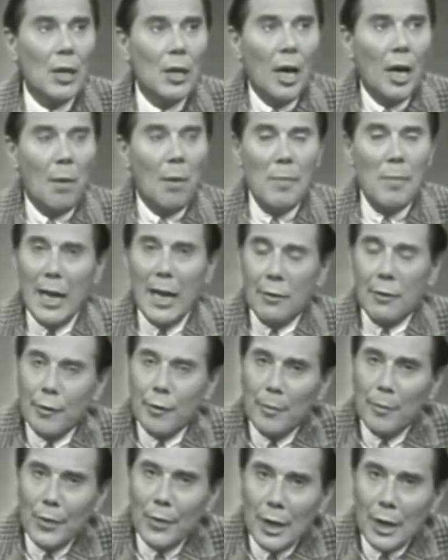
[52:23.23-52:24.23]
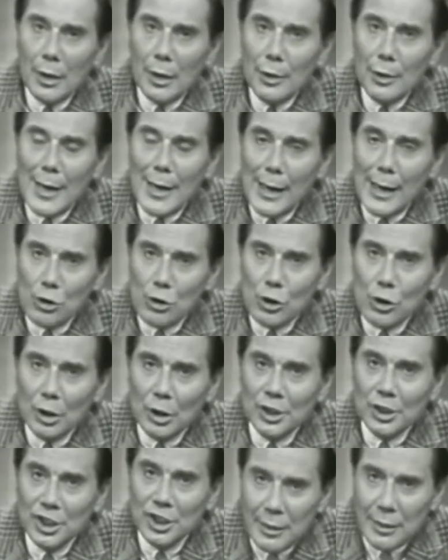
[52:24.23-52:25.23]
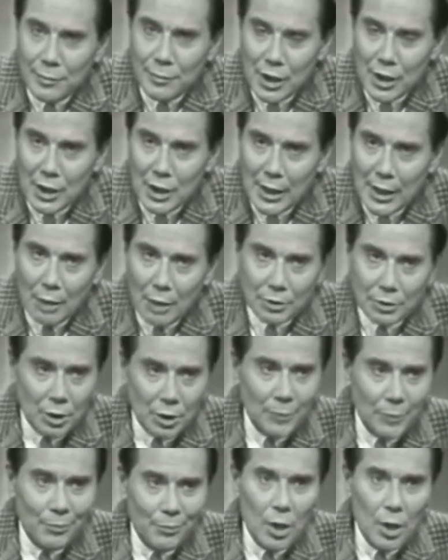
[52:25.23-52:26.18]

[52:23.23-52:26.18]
a man from the National Safety Council